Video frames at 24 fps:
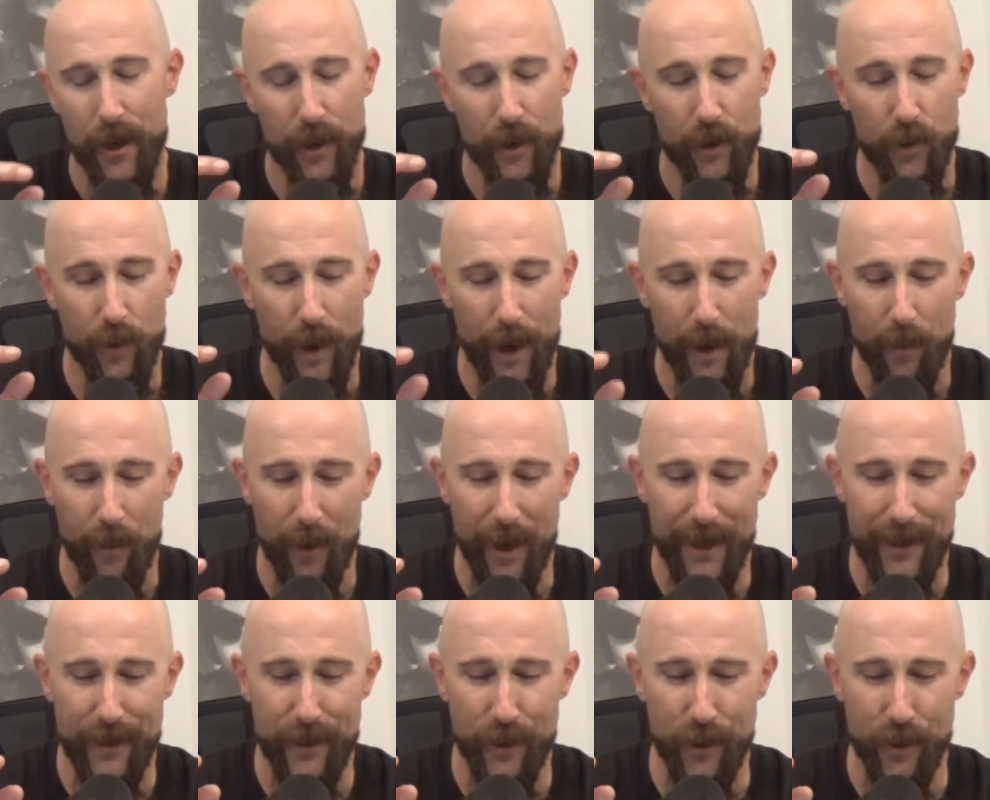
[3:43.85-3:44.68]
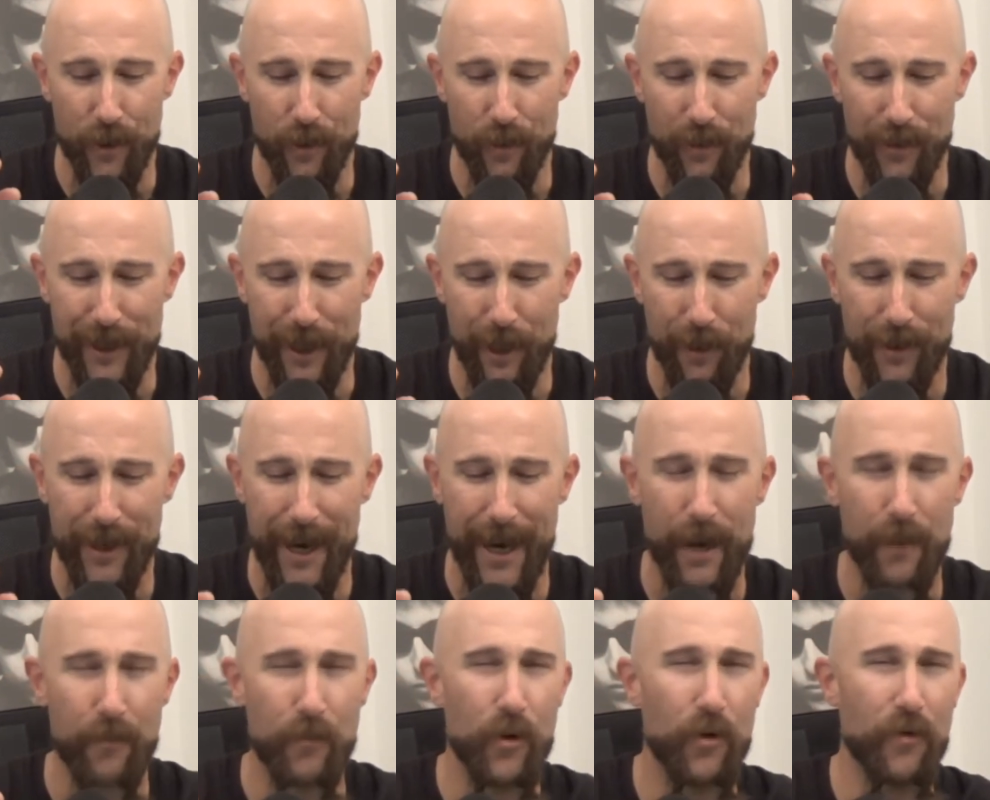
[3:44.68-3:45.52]
Great way to, you know,
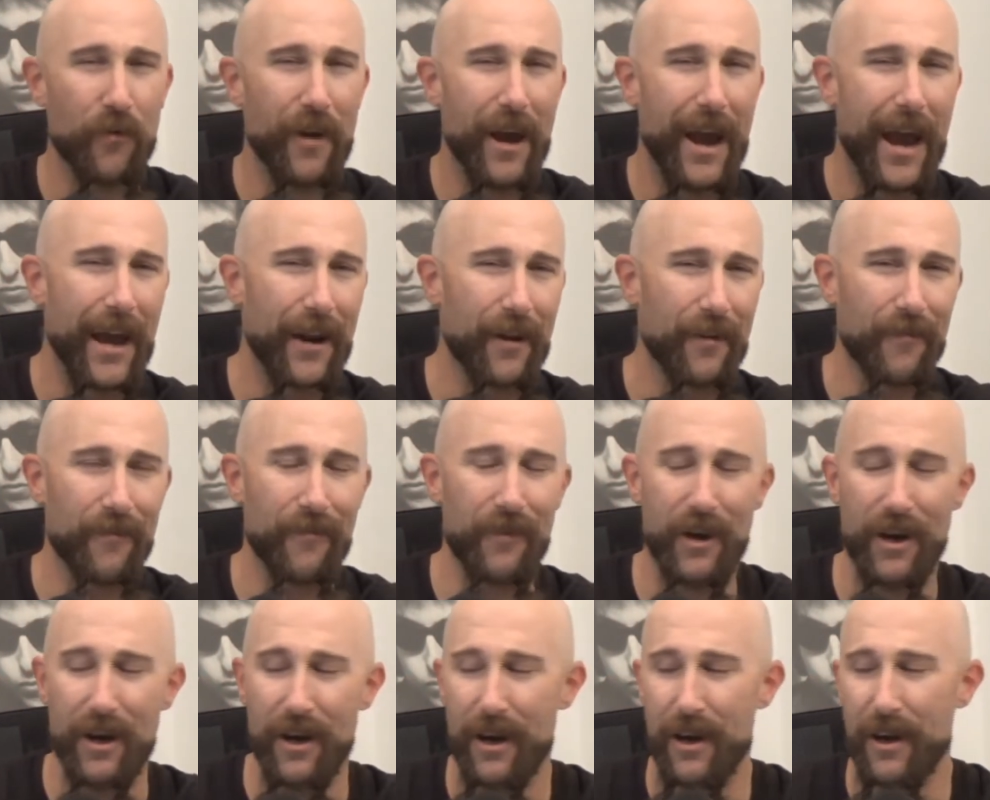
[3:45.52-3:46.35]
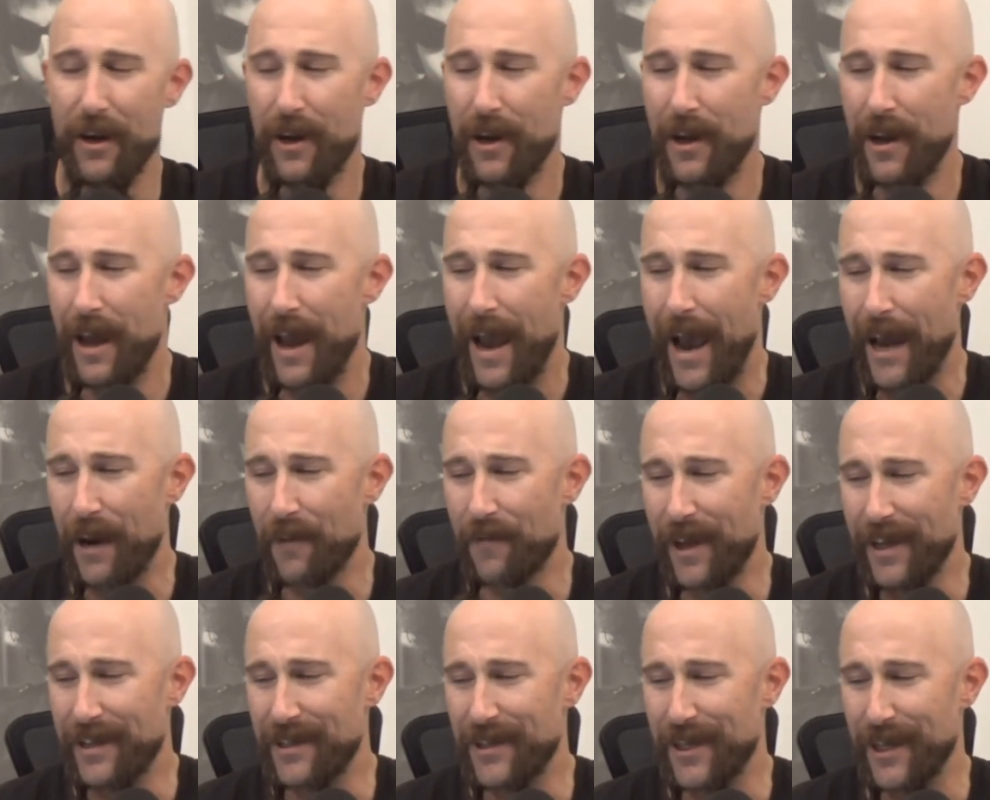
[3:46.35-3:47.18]
kind of move out of
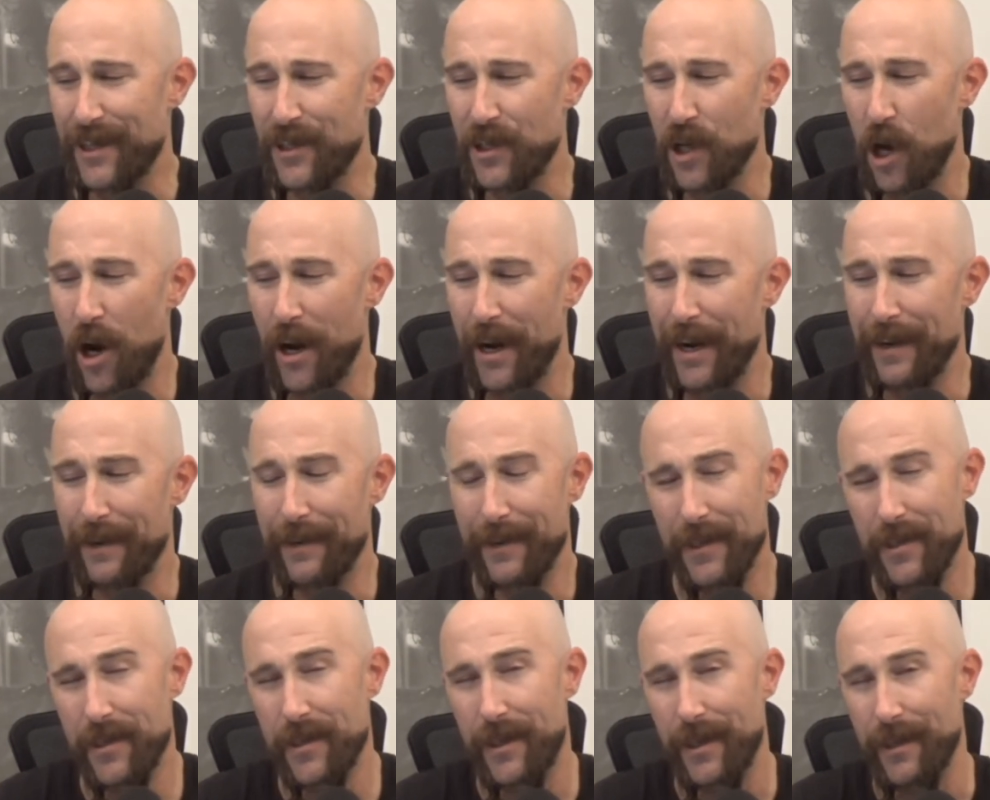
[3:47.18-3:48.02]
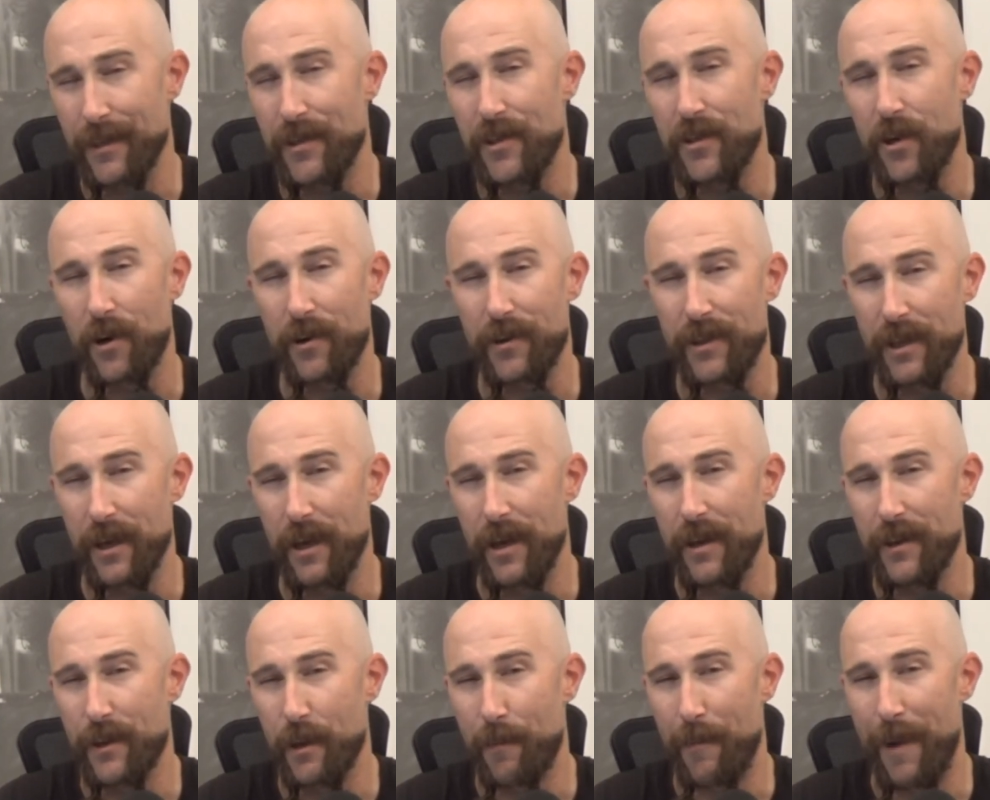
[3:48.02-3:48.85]
that sixth song. And this is going to start
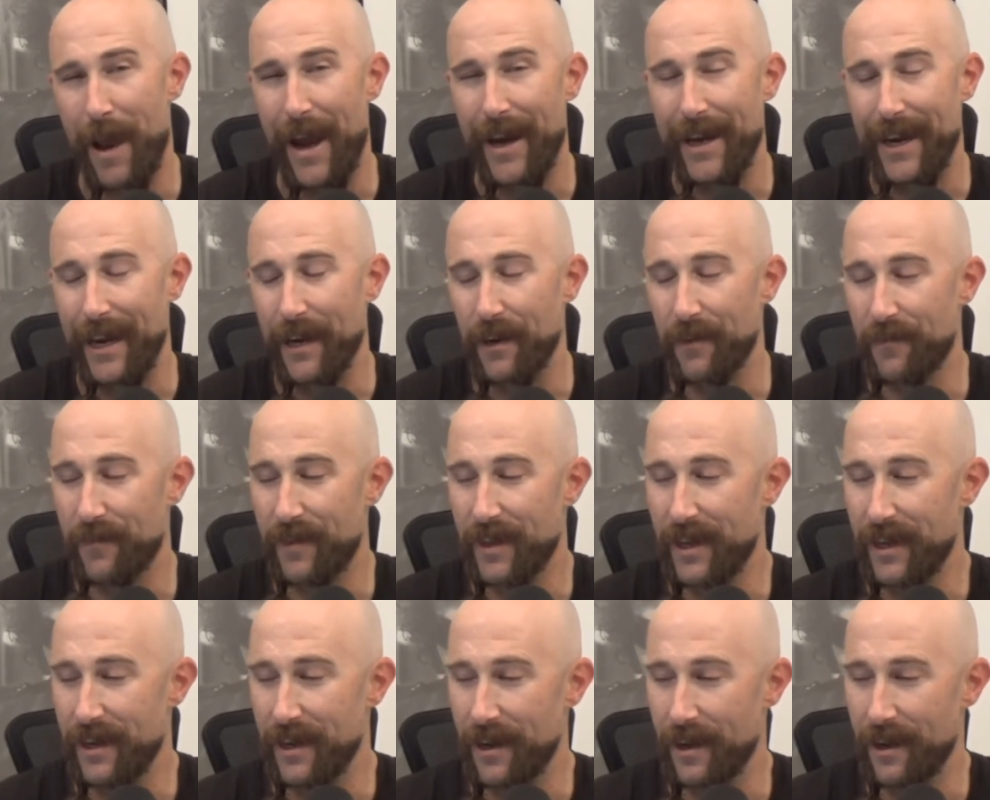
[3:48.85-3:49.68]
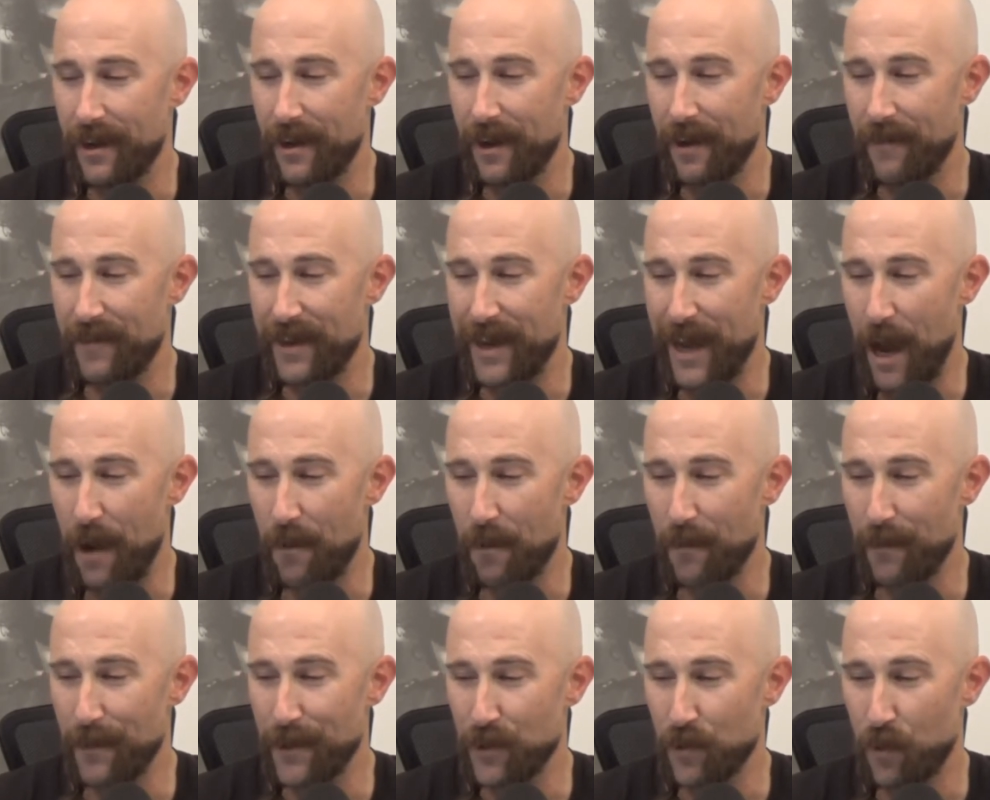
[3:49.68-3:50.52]
the back end of the
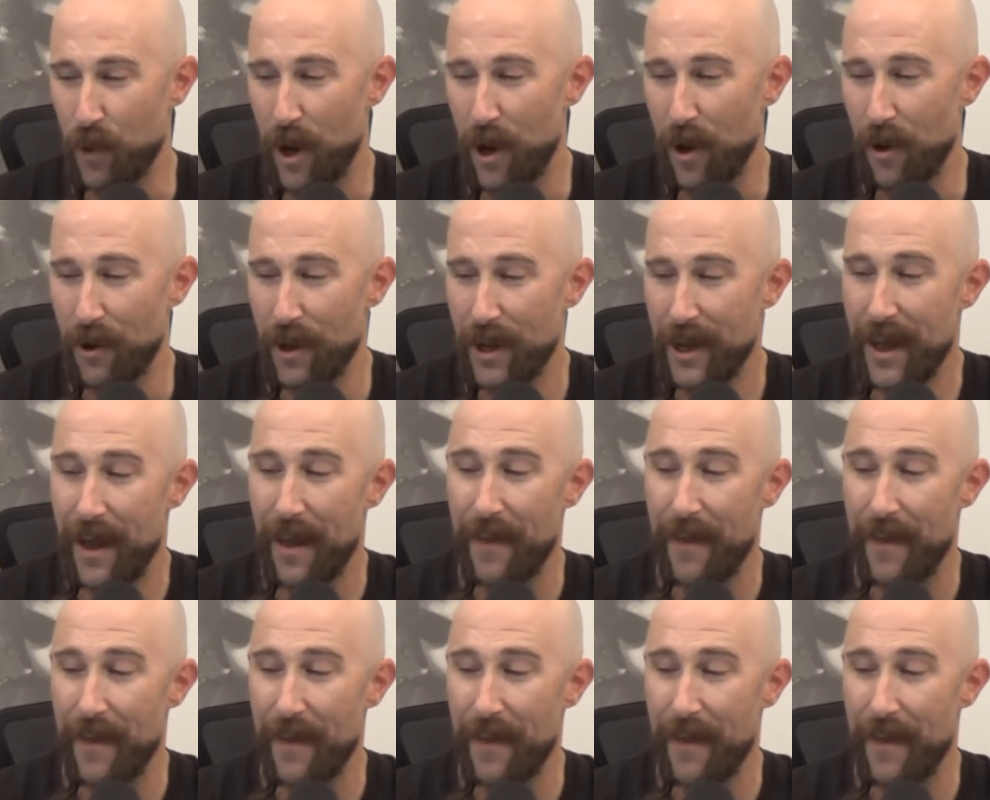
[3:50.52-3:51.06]
album as well.